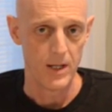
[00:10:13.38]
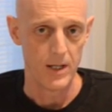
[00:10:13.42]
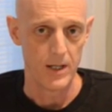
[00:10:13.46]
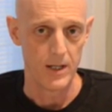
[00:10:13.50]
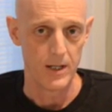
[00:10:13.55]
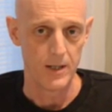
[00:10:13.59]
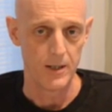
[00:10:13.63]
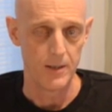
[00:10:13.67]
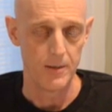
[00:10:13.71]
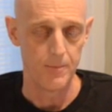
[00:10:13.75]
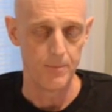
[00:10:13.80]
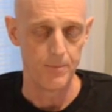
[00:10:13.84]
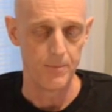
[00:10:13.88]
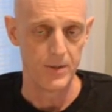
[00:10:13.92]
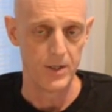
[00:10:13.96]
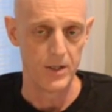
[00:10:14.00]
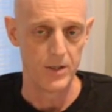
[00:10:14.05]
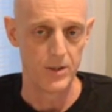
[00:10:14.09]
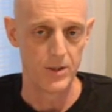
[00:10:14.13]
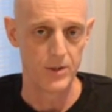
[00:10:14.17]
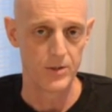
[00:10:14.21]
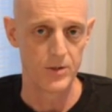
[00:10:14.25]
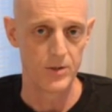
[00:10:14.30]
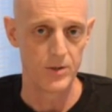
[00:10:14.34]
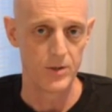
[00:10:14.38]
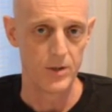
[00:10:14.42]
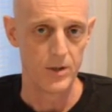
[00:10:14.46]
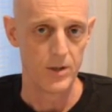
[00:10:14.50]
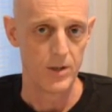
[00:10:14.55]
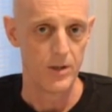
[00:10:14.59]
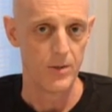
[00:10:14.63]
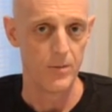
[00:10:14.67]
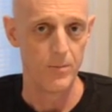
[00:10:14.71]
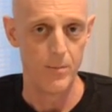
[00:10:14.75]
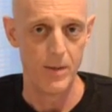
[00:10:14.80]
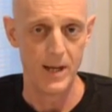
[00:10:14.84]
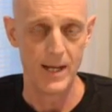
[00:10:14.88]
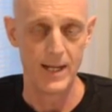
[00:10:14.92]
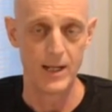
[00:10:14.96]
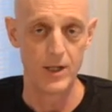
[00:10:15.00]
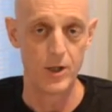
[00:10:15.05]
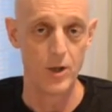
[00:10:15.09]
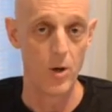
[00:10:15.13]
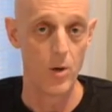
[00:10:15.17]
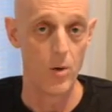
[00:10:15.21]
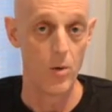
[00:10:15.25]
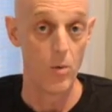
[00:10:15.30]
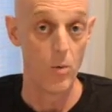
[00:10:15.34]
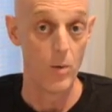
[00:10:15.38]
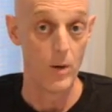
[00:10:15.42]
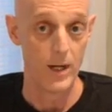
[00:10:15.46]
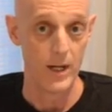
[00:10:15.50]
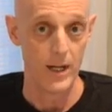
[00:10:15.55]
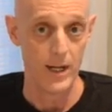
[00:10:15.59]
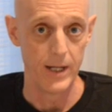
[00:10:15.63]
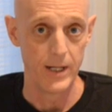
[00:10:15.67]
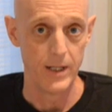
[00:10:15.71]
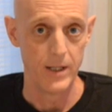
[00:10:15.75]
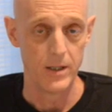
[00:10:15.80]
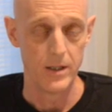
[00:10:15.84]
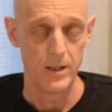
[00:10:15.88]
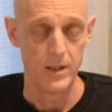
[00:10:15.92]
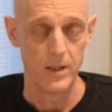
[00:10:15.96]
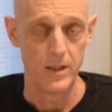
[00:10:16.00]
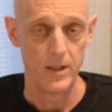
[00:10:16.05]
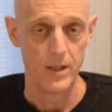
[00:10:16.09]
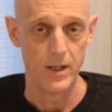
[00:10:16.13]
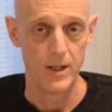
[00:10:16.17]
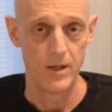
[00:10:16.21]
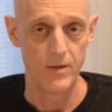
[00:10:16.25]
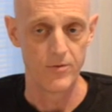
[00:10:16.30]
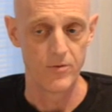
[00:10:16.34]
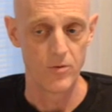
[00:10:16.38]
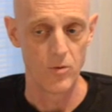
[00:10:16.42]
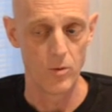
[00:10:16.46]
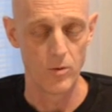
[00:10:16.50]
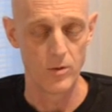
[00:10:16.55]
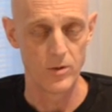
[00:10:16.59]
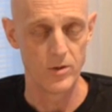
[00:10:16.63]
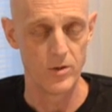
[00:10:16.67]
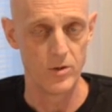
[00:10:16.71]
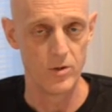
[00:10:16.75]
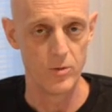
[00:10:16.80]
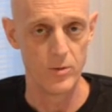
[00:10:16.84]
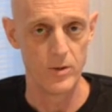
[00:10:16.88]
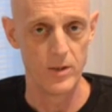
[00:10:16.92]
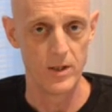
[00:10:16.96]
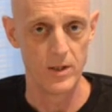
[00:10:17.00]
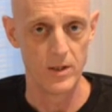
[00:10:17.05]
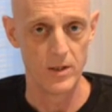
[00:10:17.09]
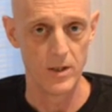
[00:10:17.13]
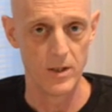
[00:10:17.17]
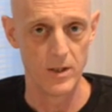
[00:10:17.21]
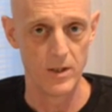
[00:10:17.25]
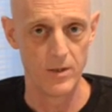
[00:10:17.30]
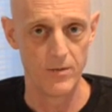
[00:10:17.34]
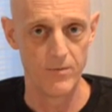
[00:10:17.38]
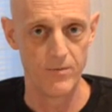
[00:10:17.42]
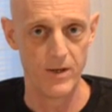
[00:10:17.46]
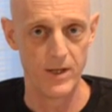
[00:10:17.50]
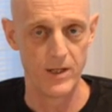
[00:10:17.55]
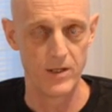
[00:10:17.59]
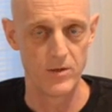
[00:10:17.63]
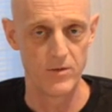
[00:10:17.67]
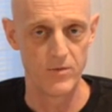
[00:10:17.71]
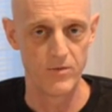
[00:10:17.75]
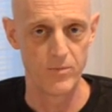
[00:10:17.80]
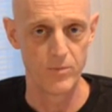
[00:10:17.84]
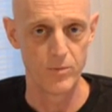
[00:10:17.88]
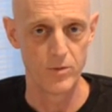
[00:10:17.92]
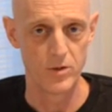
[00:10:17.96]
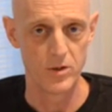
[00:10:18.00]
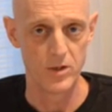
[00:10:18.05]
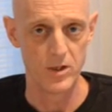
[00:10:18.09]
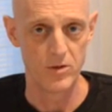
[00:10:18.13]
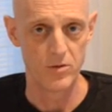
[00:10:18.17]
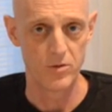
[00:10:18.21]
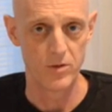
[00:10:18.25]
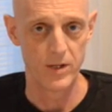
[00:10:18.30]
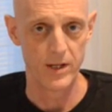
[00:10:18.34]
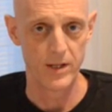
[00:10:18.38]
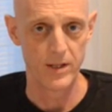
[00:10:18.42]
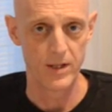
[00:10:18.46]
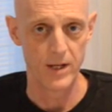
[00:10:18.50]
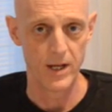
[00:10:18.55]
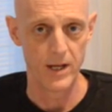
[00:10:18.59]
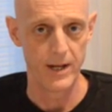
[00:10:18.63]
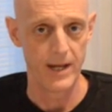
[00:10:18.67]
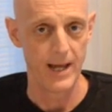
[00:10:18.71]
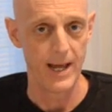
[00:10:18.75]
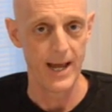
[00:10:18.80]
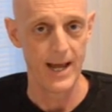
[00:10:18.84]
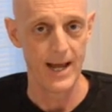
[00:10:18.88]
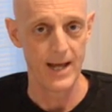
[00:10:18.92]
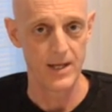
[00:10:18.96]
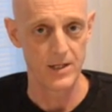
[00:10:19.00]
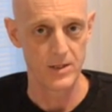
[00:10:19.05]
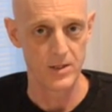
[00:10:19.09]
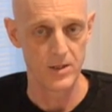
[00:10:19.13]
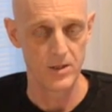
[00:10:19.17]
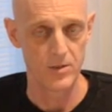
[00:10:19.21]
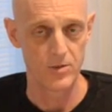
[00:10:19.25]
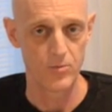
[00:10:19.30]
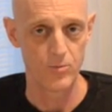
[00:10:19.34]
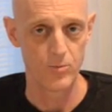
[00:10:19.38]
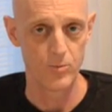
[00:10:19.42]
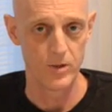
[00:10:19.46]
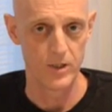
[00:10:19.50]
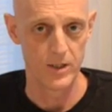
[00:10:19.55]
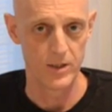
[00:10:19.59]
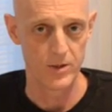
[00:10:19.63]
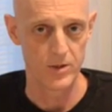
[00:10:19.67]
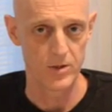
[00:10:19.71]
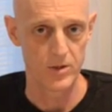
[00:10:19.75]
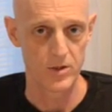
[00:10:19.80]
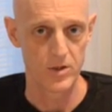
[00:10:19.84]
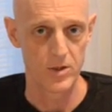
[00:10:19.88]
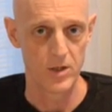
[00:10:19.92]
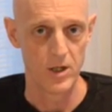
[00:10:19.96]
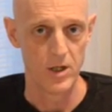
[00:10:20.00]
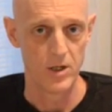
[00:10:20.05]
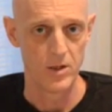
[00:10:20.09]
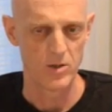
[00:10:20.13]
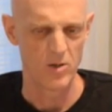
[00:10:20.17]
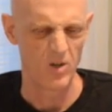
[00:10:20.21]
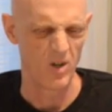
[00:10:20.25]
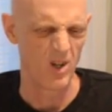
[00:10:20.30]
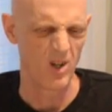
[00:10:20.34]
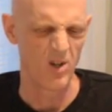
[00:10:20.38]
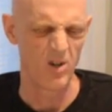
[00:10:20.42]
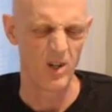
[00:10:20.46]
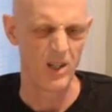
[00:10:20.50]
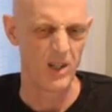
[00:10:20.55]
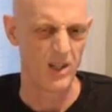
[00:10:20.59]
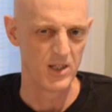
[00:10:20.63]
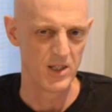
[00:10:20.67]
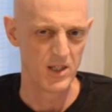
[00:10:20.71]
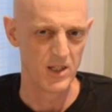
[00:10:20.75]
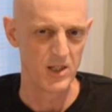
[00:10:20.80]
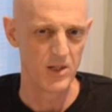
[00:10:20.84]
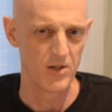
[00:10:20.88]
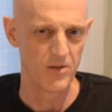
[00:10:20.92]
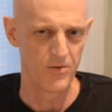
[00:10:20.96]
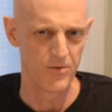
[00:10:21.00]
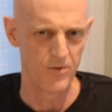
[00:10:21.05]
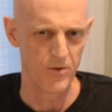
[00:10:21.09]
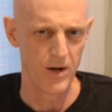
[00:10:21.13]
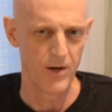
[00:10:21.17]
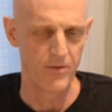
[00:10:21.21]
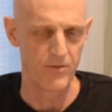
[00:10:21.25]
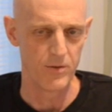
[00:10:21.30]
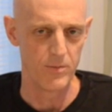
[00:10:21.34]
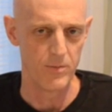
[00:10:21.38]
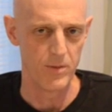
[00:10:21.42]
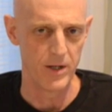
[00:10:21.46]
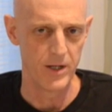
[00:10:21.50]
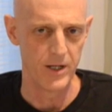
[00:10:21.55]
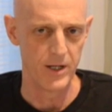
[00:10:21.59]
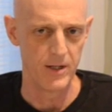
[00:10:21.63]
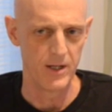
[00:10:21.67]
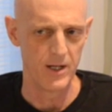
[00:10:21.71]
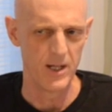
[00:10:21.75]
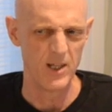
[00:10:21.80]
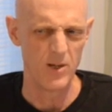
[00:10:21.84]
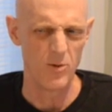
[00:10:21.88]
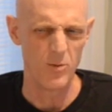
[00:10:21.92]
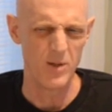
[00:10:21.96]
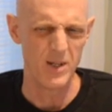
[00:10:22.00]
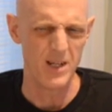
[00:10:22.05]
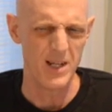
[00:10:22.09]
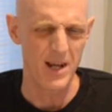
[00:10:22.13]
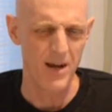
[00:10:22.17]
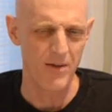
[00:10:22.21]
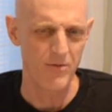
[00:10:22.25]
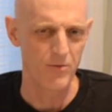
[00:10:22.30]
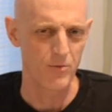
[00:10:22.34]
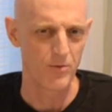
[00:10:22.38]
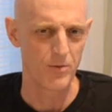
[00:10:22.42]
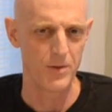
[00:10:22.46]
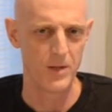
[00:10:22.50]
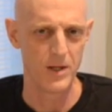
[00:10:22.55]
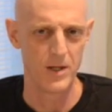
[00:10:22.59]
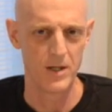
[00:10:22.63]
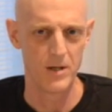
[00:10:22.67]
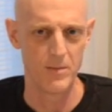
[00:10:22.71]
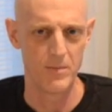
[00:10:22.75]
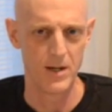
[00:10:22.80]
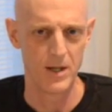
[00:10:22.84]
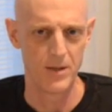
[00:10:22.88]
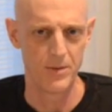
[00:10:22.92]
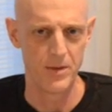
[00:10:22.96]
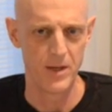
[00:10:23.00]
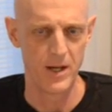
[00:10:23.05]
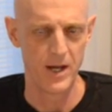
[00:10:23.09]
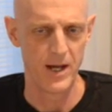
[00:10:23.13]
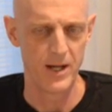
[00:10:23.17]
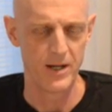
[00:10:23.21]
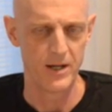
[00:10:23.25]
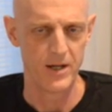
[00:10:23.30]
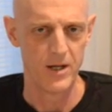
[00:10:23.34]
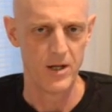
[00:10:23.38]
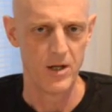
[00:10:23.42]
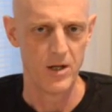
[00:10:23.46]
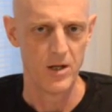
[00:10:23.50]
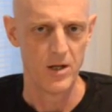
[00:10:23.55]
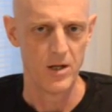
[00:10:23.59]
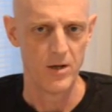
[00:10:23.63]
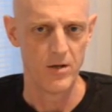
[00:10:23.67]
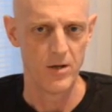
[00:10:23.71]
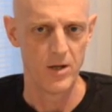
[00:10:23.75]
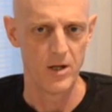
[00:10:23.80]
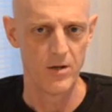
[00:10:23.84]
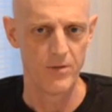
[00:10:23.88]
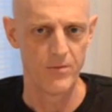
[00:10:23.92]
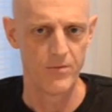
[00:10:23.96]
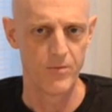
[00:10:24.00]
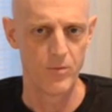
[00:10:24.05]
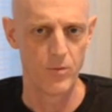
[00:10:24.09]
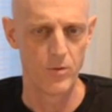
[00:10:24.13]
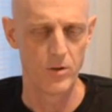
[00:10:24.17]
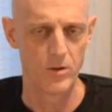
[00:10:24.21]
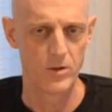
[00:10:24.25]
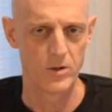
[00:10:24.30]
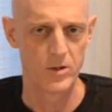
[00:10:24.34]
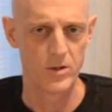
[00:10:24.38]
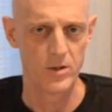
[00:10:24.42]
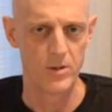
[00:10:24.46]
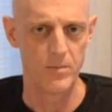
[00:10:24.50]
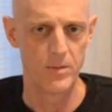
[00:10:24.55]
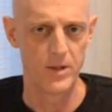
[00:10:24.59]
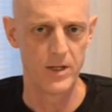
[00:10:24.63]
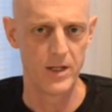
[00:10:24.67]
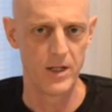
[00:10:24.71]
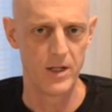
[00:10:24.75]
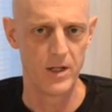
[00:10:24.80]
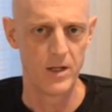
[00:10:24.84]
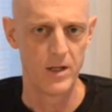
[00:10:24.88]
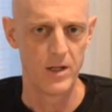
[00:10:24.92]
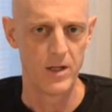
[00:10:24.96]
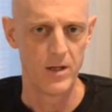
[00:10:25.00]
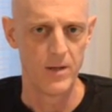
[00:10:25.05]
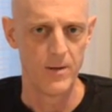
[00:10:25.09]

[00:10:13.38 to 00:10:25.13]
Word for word: Um, it doesn't make it go away, and of course doing a, an invasive procedure like that has its risks, so clearly this isn't for everybody, and you would never think about that uh, for somebody